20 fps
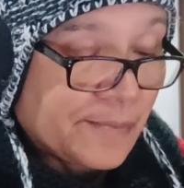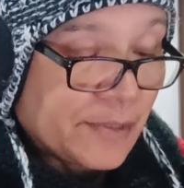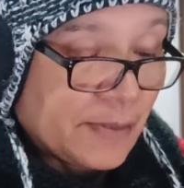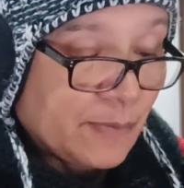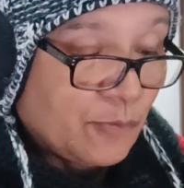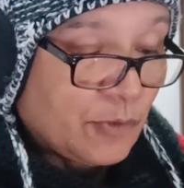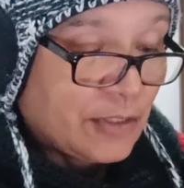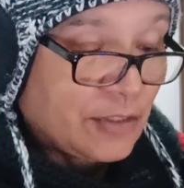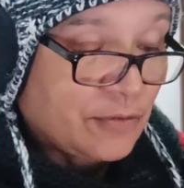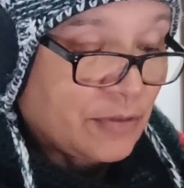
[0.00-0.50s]

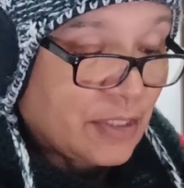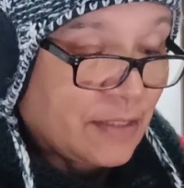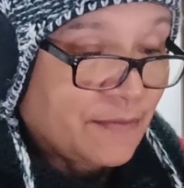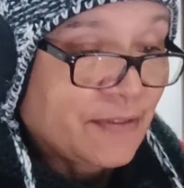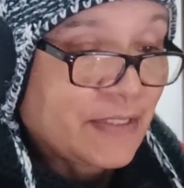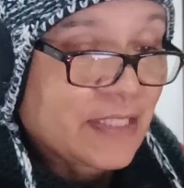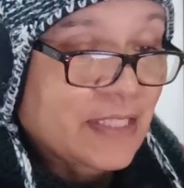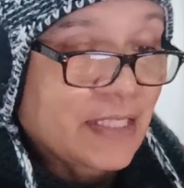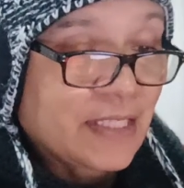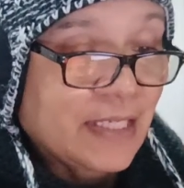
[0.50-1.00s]
I'm wondering if
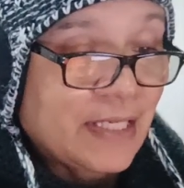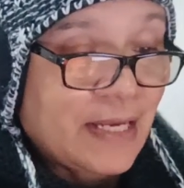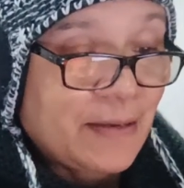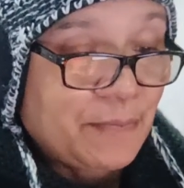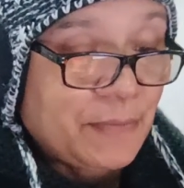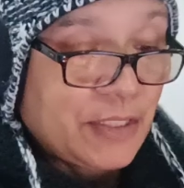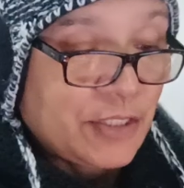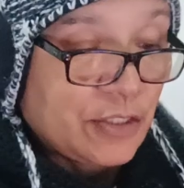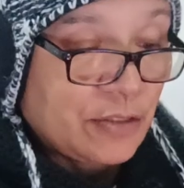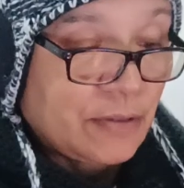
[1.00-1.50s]
it's going to
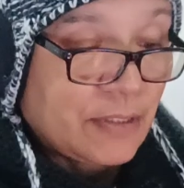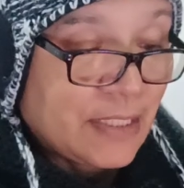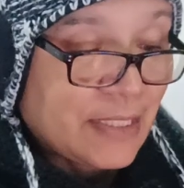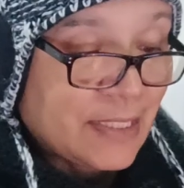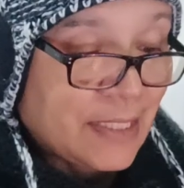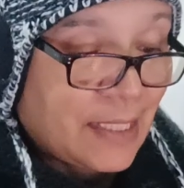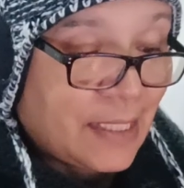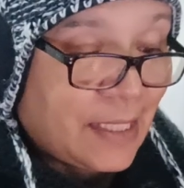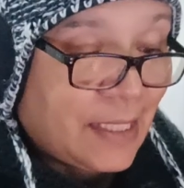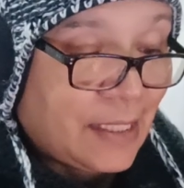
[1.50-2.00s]
let me do
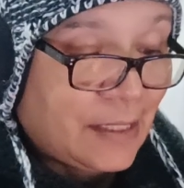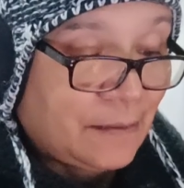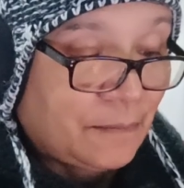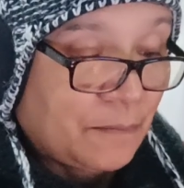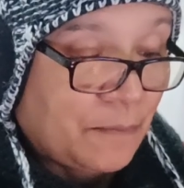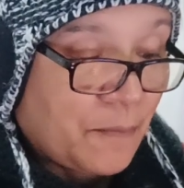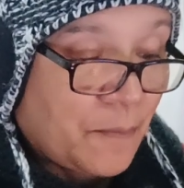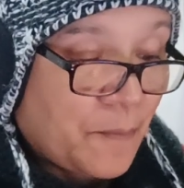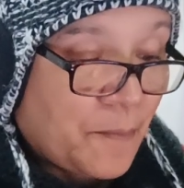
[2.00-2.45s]
this again,